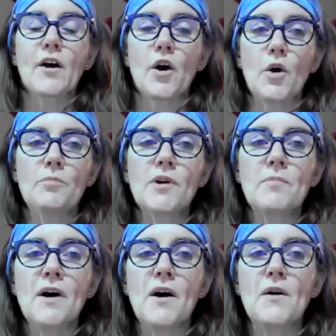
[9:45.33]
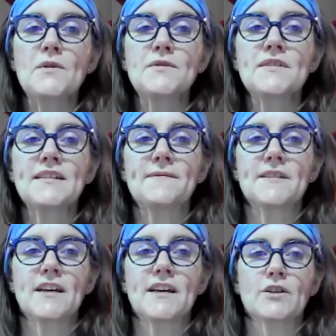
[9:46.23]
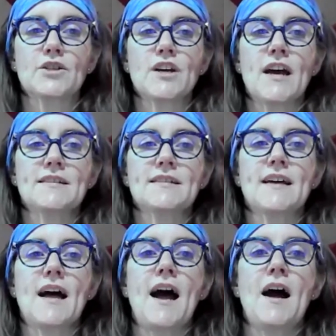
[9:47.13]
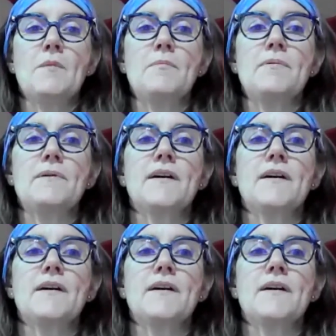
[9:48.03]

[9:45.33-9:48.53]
Cobra pose, lifting your chest up.